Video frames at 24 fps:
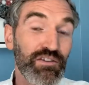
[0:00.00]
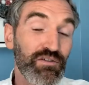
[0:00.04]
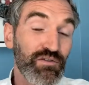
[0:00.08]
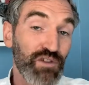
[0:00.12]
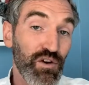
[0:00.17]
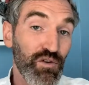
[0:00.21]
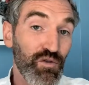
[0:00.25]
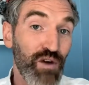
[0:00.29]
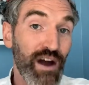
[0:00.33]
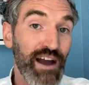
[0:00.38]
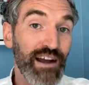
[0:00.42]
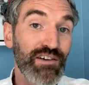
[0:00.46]
the
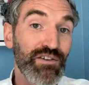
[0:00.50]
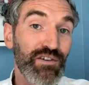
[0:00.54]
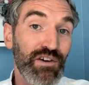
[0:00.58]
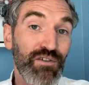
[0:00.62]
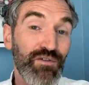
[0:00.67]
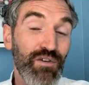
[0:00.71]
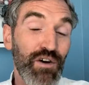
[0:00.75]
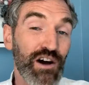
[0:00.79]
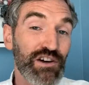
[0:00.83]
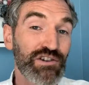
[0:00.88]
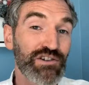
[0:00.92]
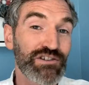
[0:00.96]
rate of
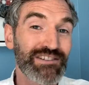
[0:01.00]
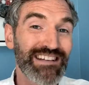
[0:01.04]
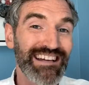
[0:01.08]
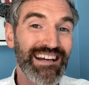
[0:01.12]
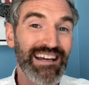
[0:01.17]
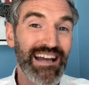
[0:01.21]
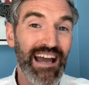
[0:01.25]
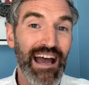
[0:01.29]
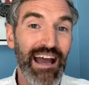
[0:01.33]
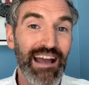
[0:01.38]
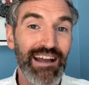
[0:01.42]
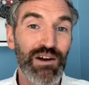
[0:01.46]
conversion
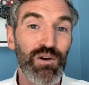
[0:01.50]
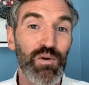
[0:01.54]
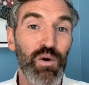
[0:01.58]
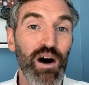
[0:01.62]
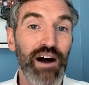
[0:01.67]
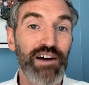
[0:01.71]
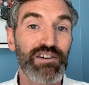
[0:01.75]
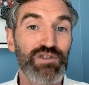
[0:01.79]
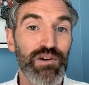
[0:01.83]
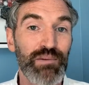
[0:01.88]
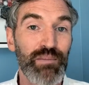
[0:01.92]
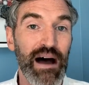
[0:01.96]
decay
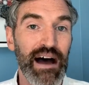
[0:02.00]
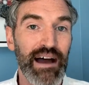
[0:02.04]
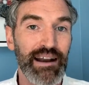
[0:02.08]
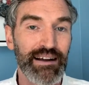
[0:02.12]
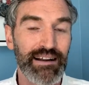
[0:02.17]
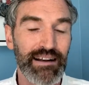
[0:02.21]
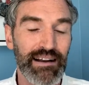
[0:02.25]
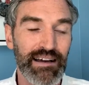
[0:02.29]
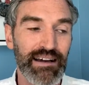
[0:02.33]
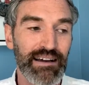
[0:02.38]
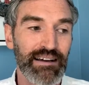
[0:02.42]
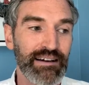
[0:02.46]
quite
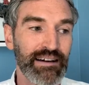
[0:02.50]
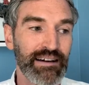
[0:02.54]
dramatically.